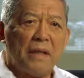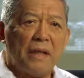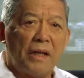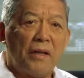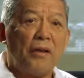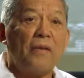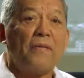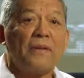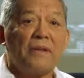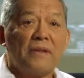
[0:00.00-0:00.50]

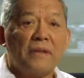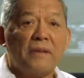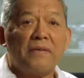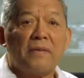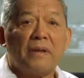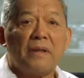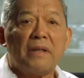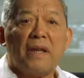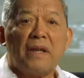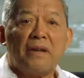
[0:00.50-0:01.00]

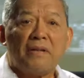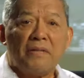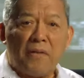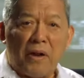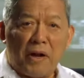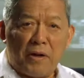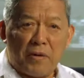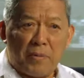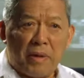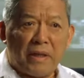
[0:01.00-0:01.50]
innovative and
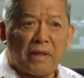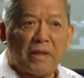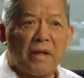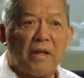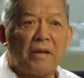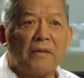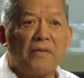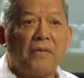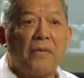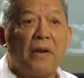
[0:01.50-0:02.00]

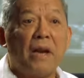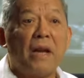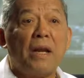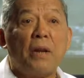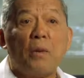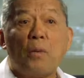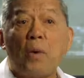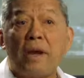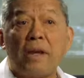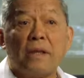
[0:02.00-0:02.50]
environmentally
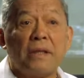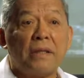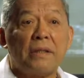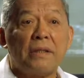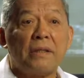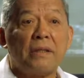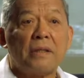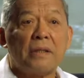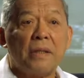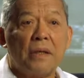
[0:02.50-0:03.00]
friendly
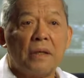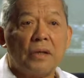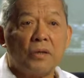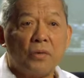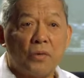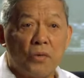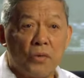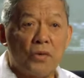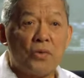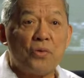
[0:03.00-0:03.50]
ways
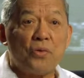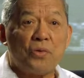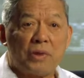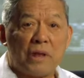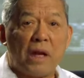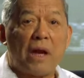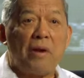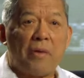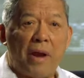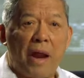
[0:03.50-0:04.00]
to
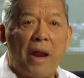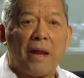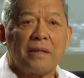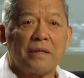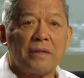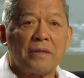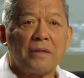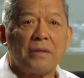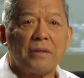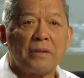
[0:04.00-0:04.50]
use our
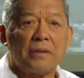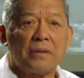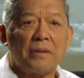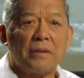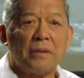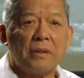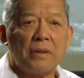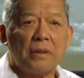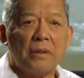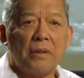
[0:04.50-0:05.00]
ash
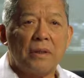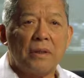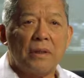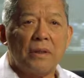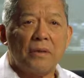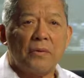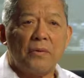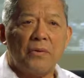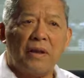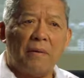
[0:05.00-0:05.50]

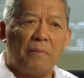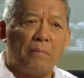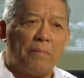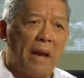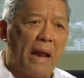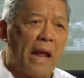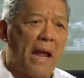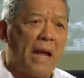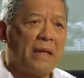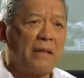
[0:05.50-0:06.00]
have
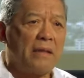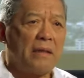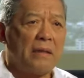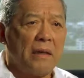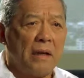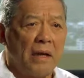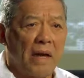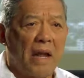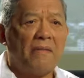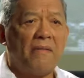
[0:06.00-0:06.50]
planned
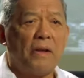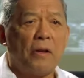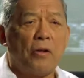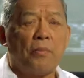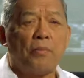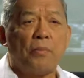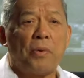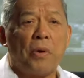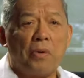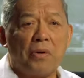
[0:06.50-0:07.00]

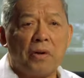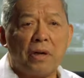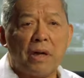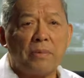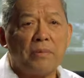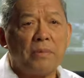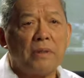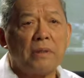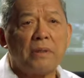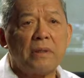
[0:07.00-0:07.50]
livelihood
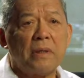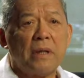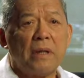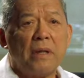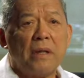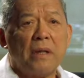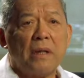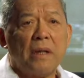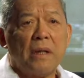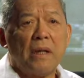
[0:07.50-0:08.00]
programs,
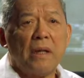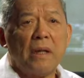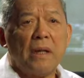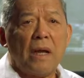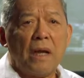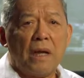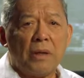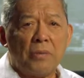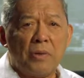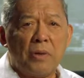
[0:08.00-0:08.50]

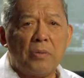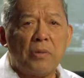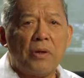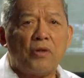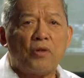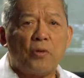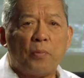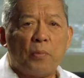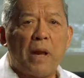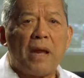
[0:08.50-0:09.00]
and we will
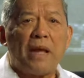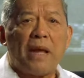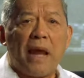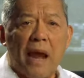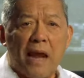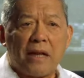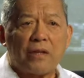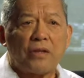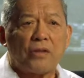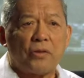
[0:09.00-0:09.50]
supply
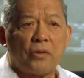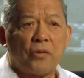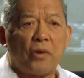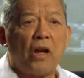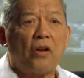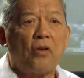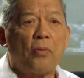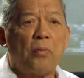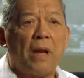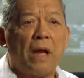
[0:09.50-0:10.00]
ash to
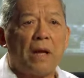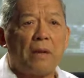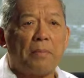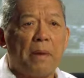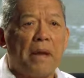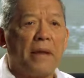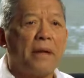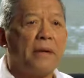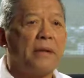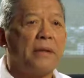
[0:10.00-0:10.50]
hollow block
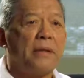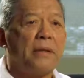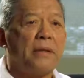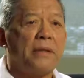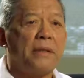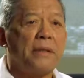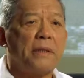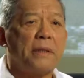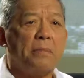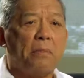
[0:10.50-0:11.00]

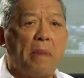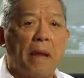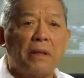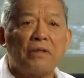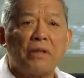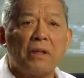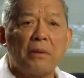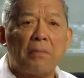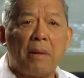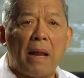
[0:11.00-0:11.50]
makers,
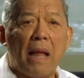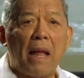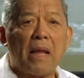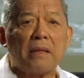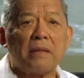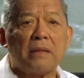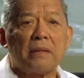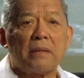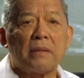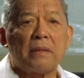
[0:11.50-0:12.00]
batching
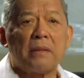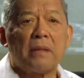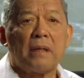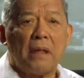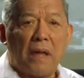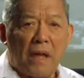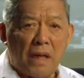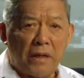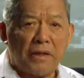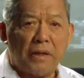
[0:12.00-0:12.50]
plants,
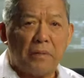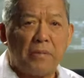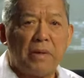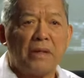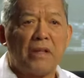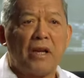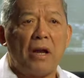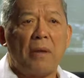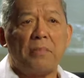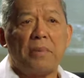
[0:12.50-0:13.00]
and
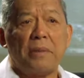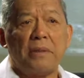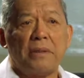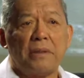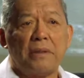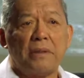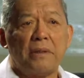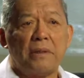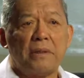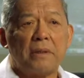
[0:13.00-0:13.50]
cement
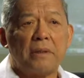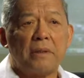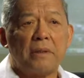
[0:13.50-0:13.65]
companies.